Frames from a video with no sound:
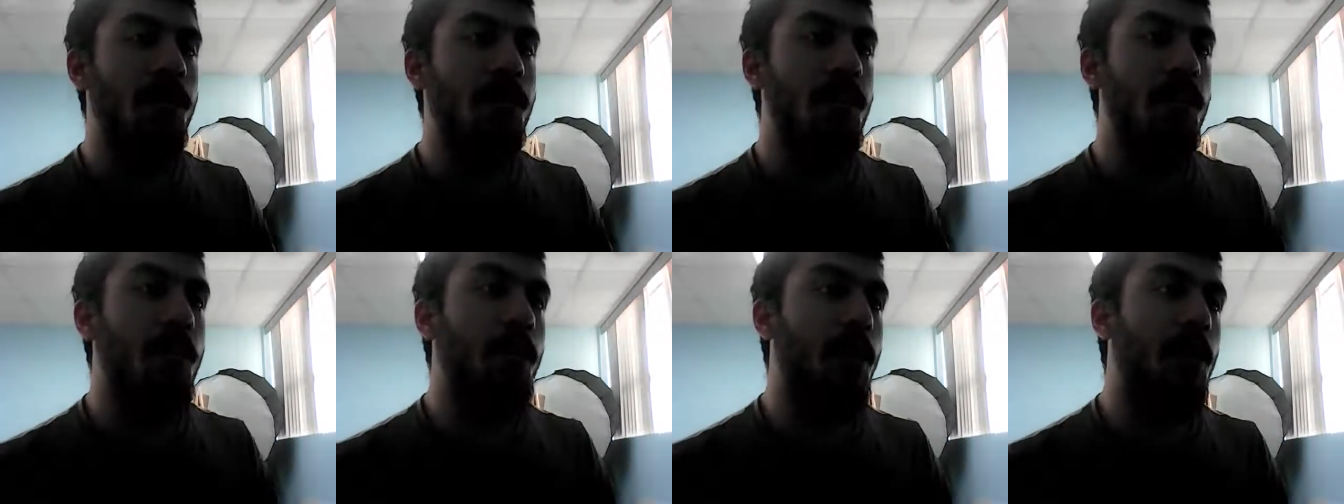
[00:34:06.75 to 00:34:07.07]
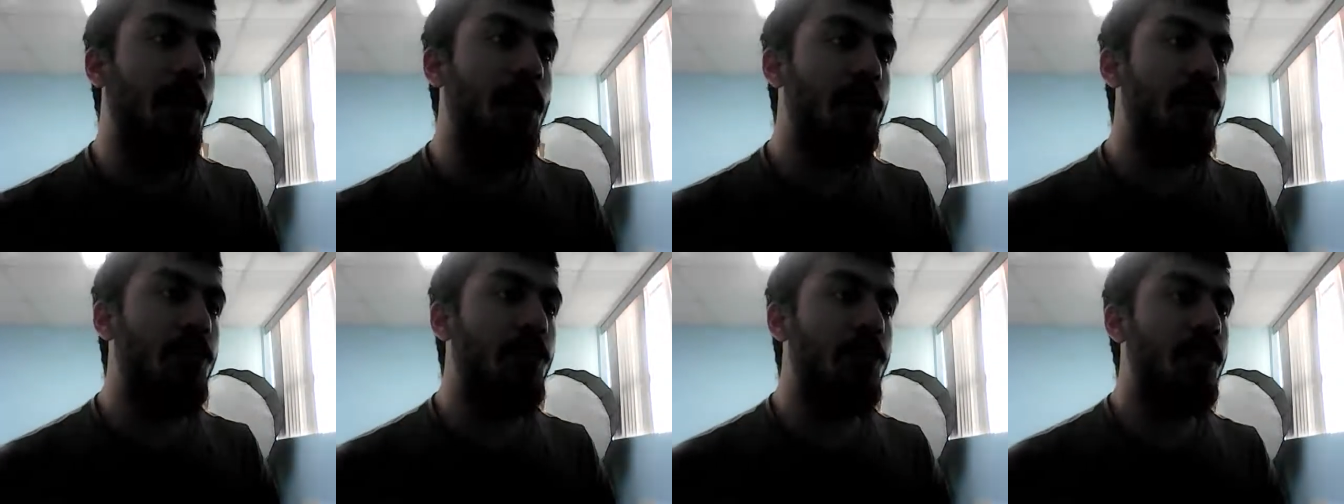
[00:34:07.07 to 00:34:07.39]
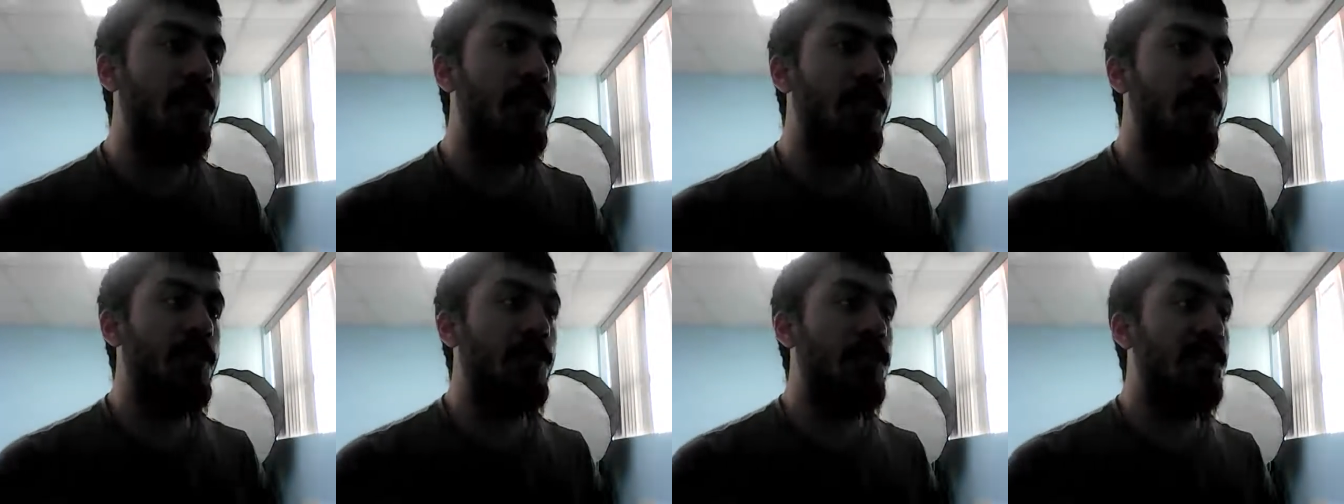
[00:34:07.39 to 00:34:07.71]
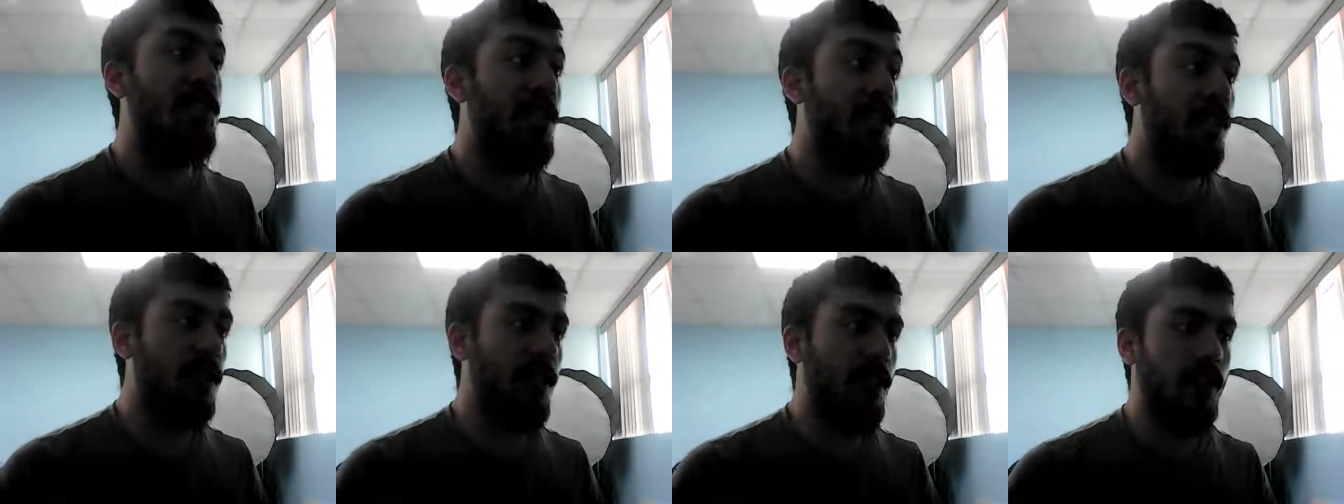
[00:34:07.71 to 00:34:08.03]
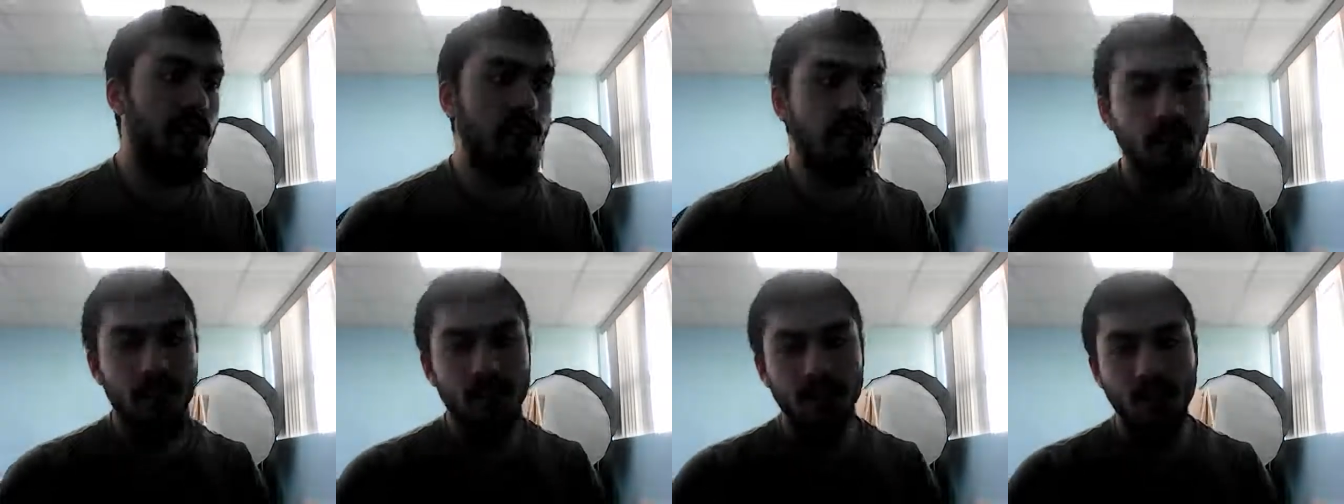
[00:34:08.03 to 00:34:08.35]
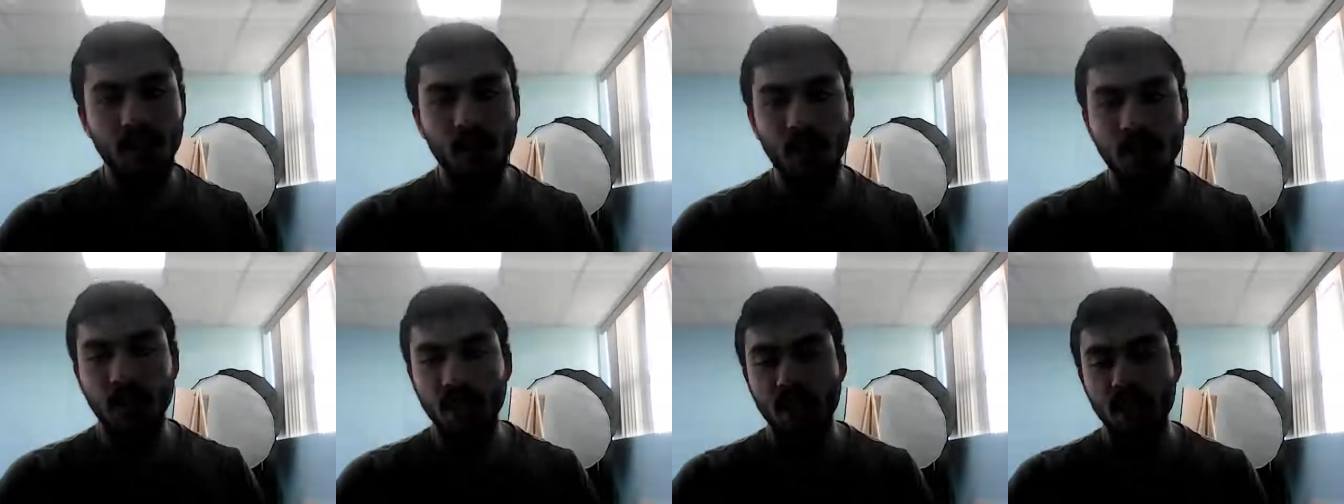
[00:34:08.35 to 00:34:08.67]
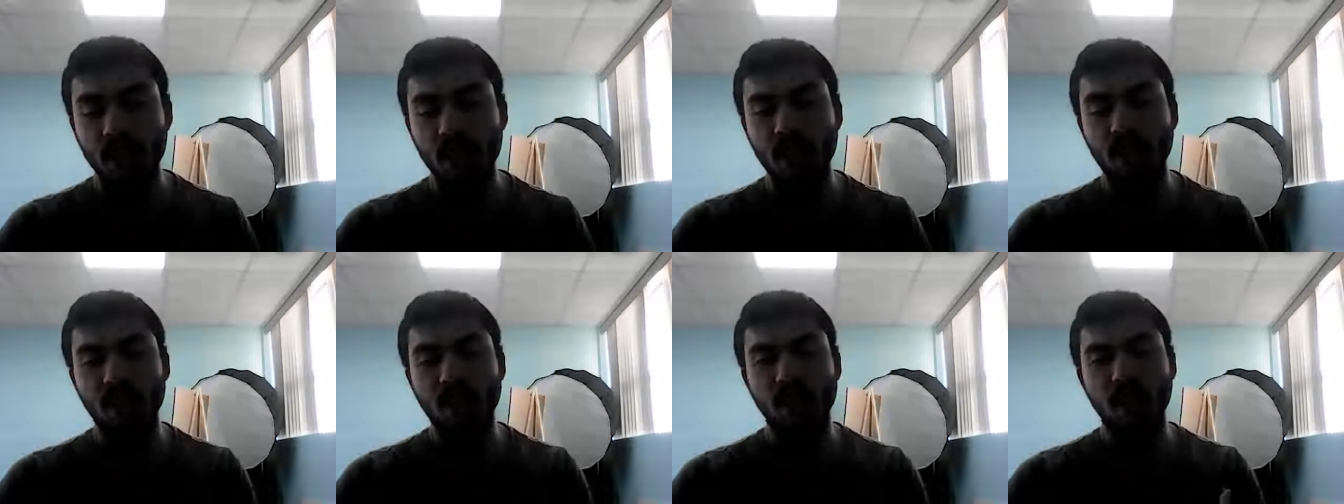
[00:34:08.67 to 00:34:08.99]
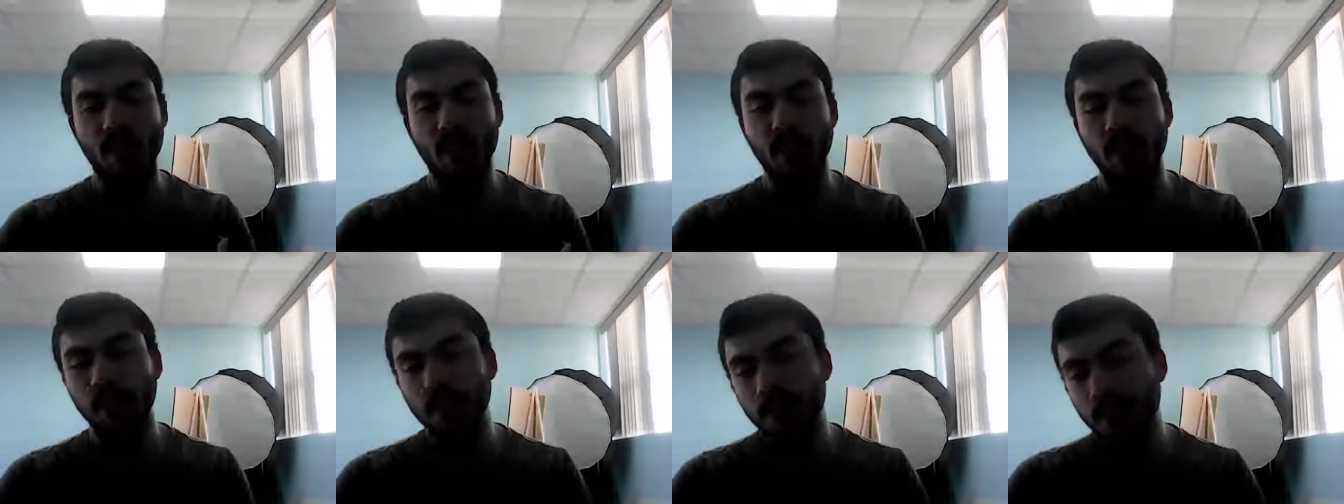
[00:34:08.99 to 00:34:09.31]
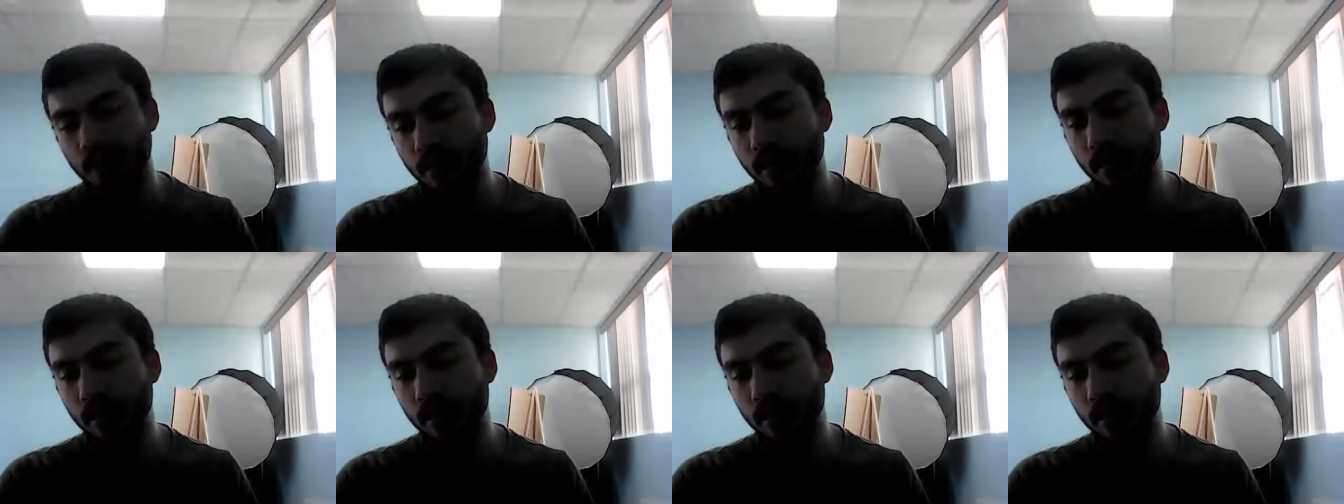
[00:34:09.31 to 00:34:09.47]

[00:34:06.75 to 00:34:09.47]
is the punishment of stealing in the Sharia